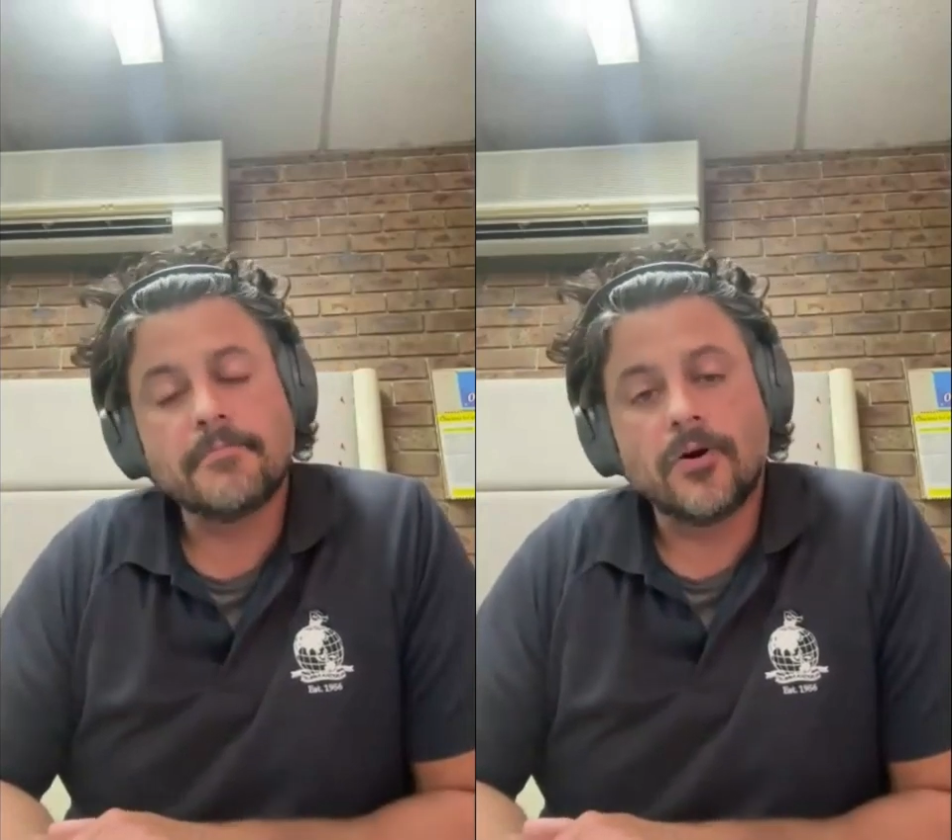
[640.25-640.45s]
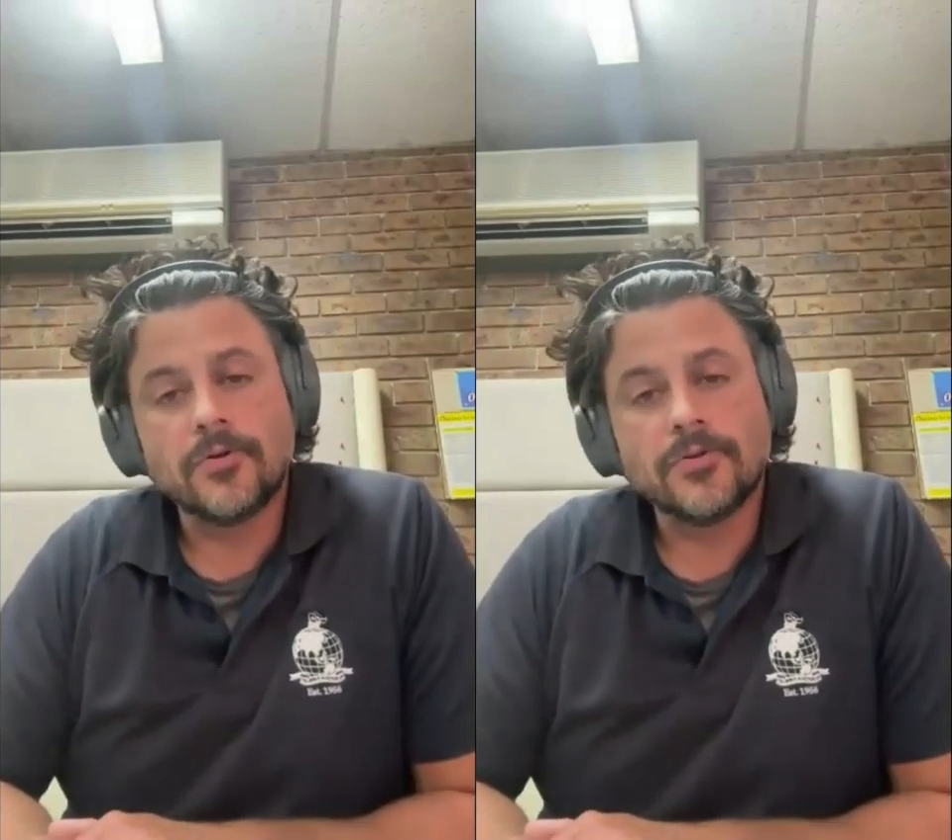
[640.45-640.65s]

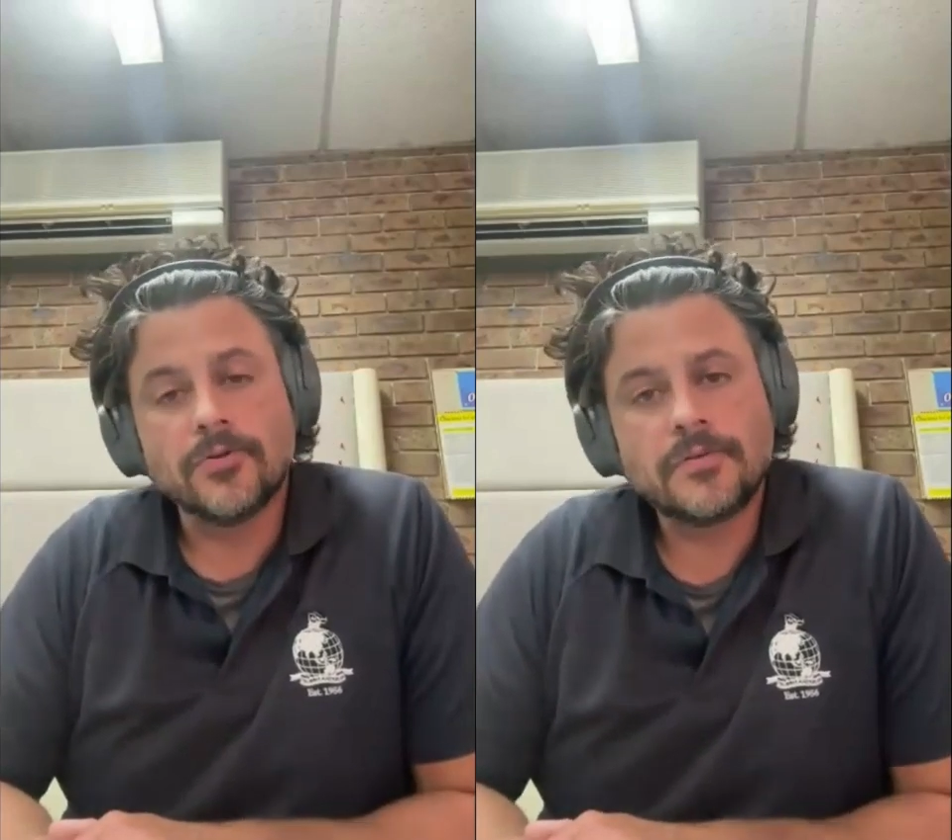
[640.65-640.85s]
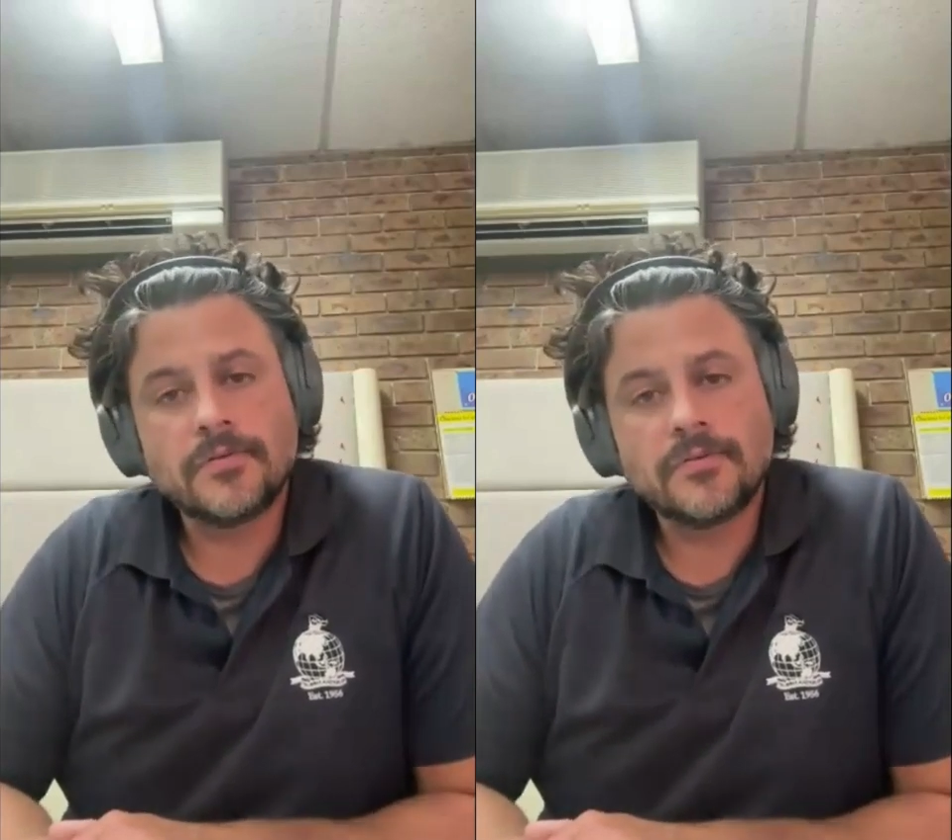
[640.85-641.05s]

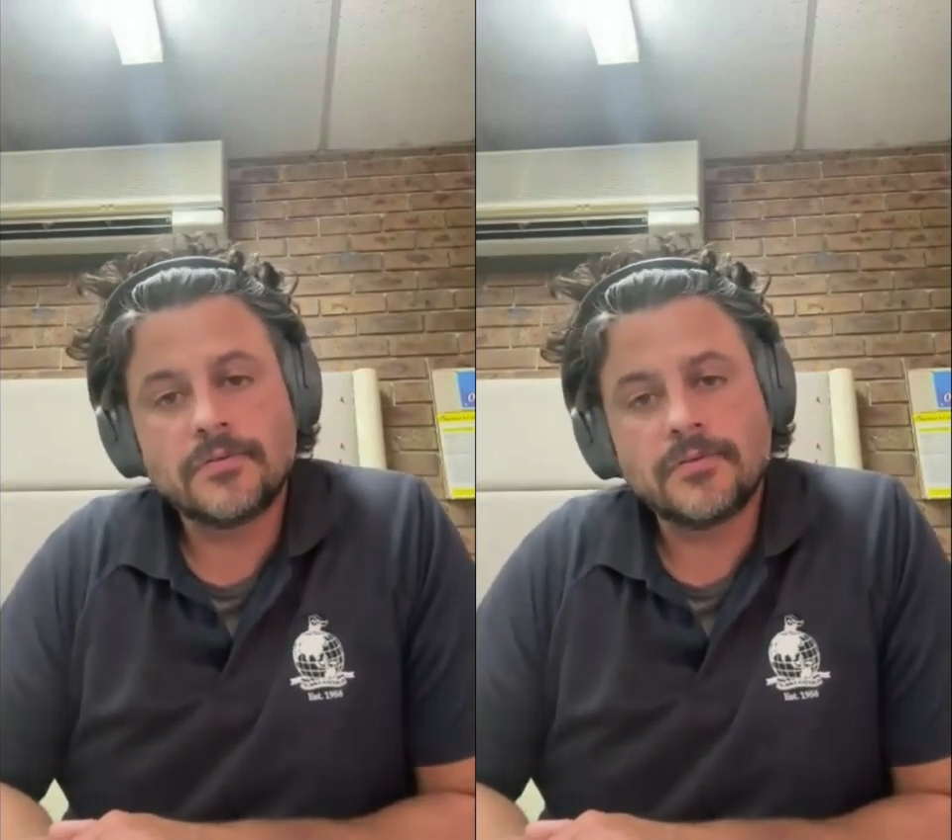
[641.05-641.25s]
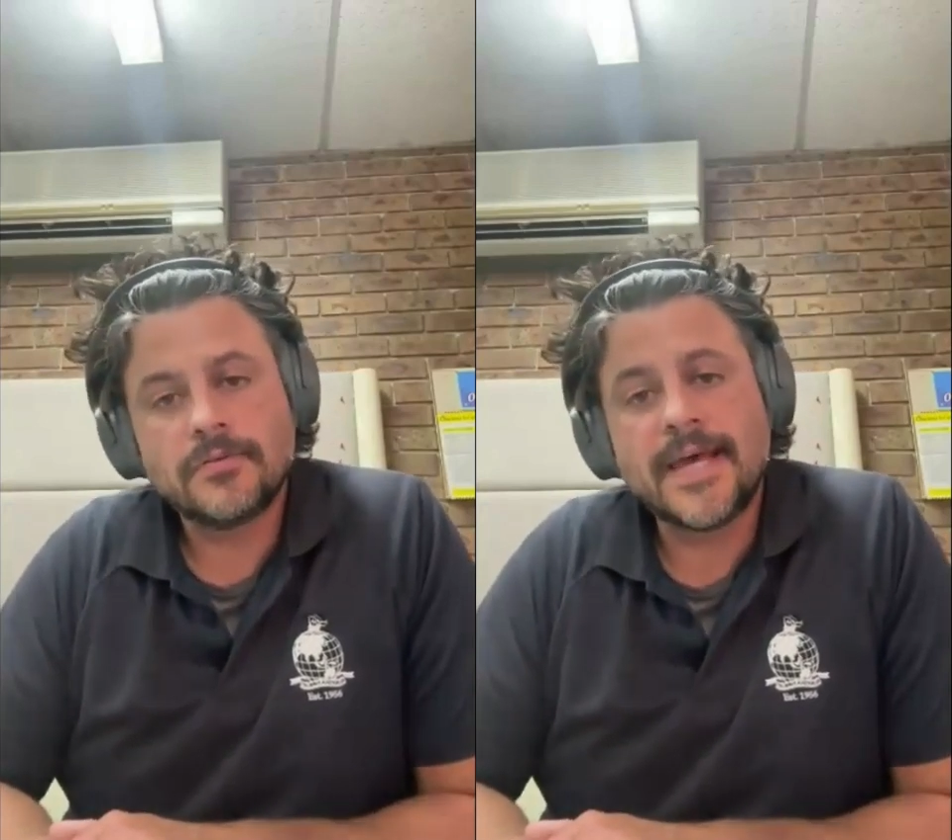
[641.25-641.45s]
mold
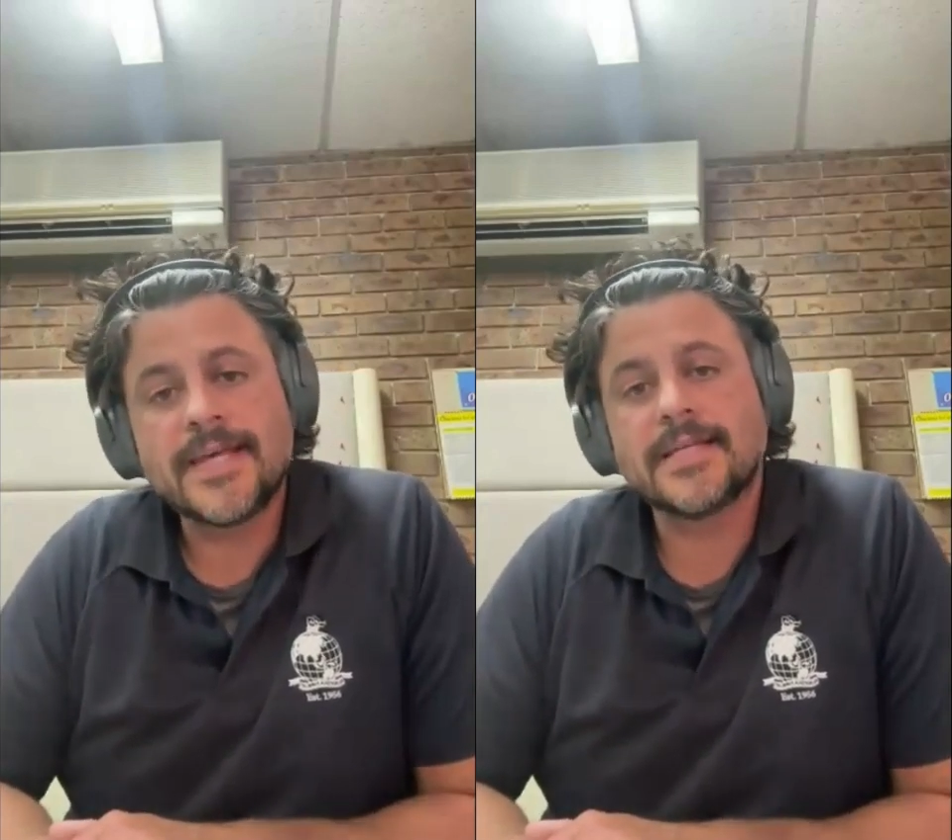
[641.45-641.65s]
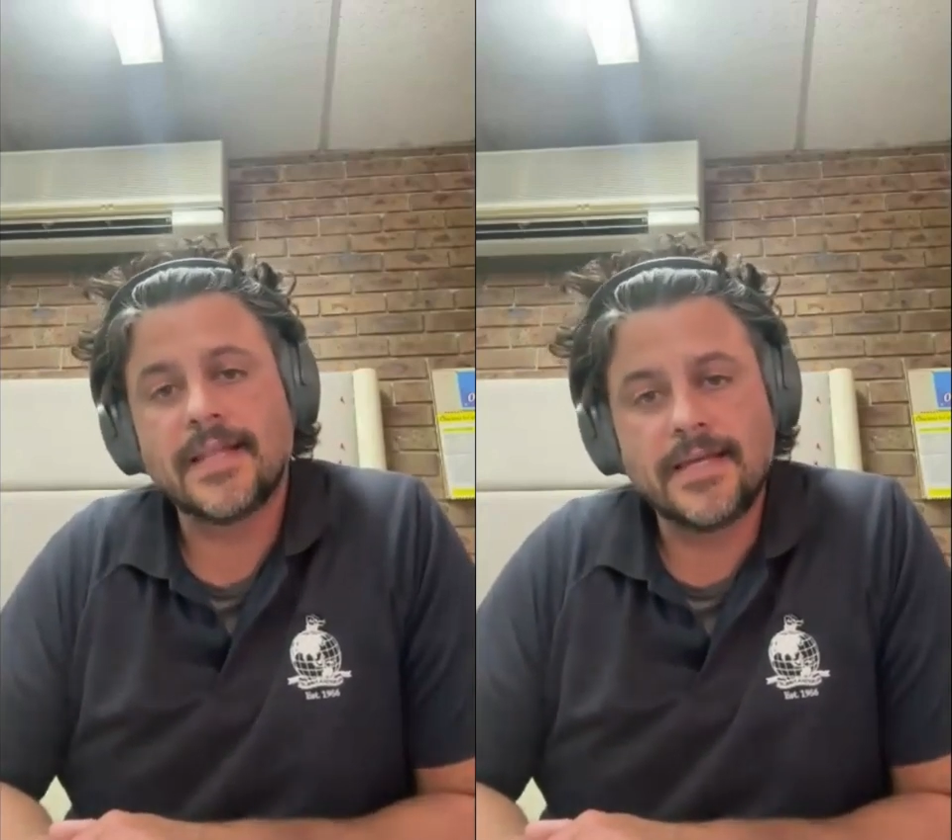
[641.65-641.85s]

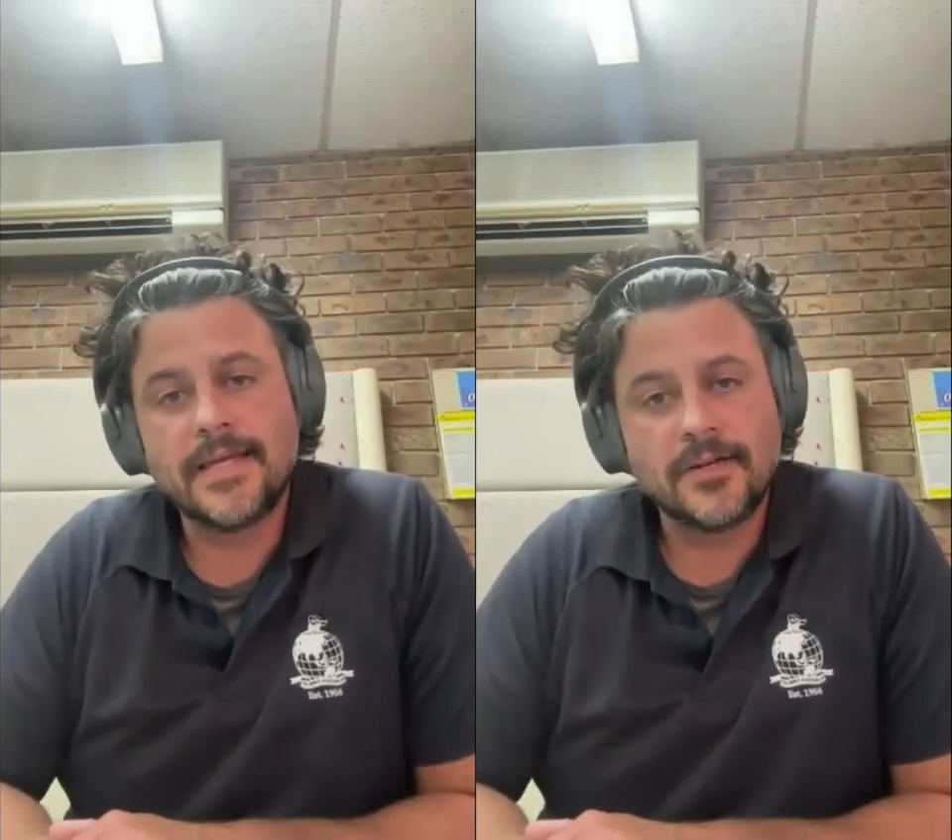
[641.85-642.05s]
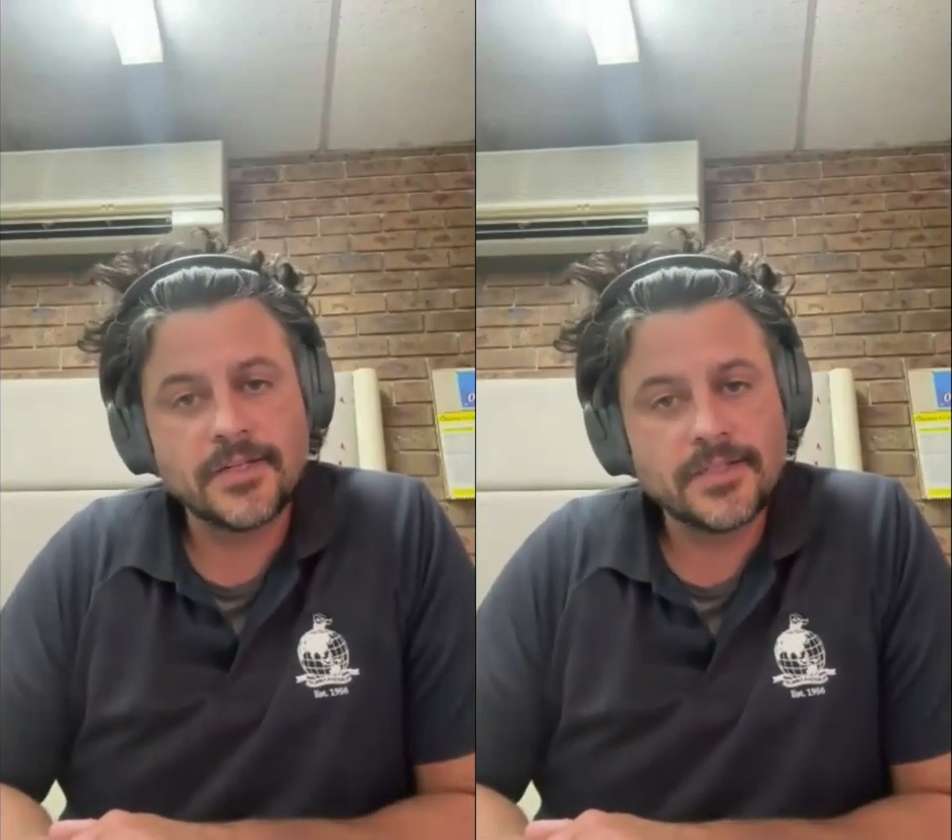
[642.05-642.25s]
has a
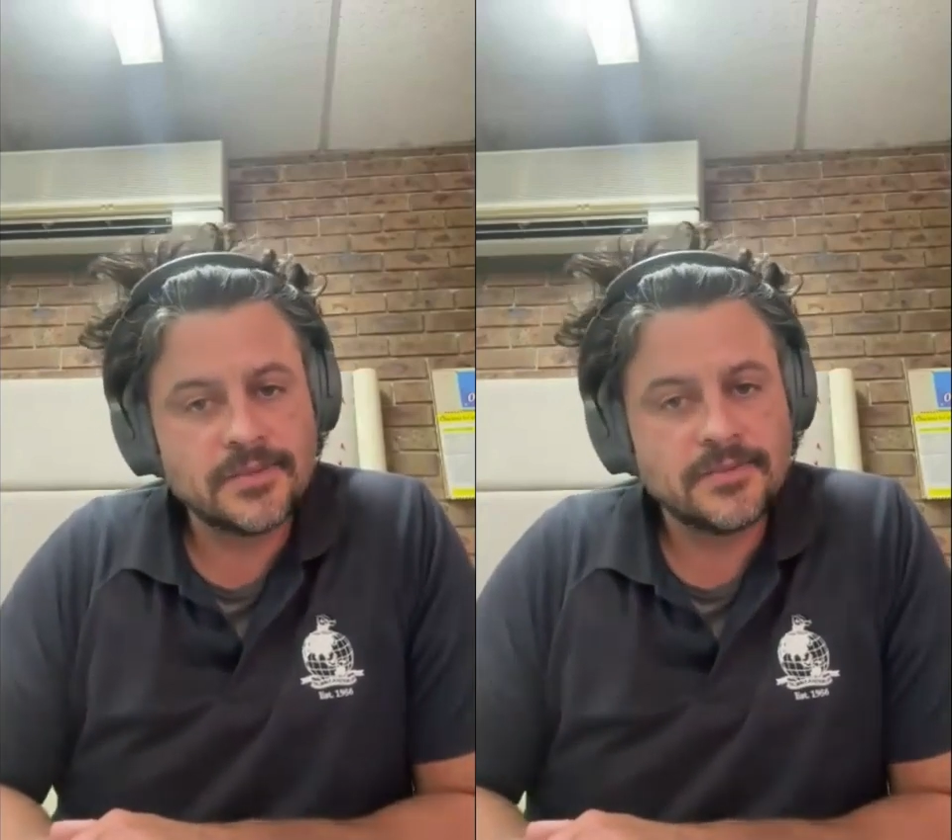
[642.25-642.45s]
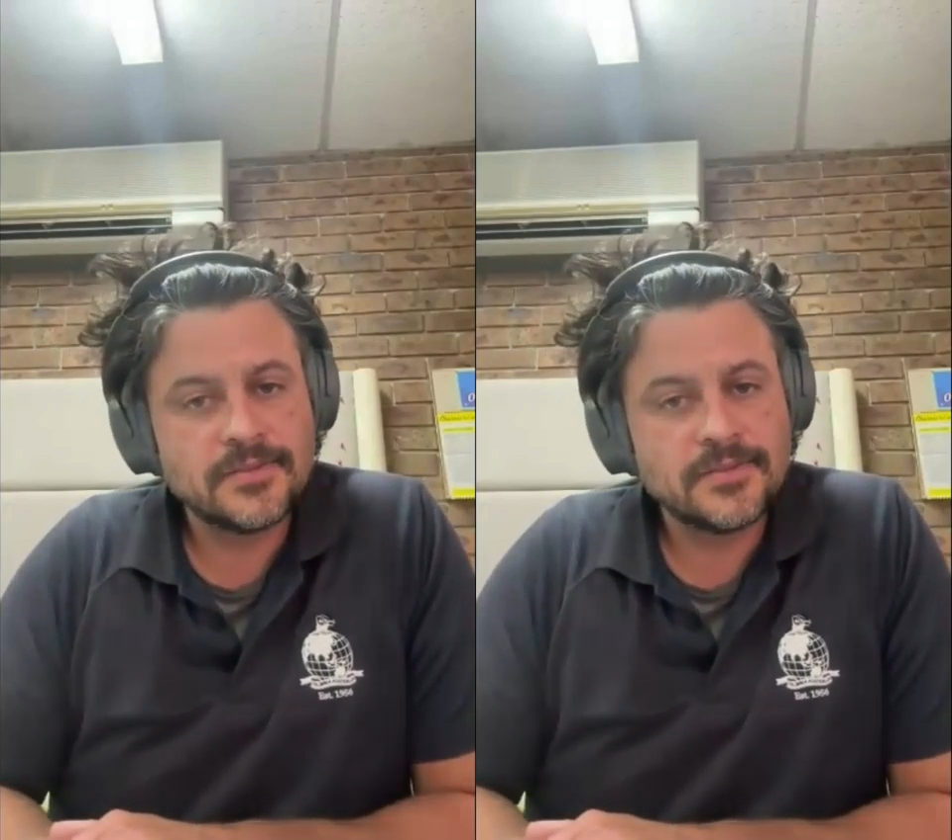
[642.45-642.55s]
lien on it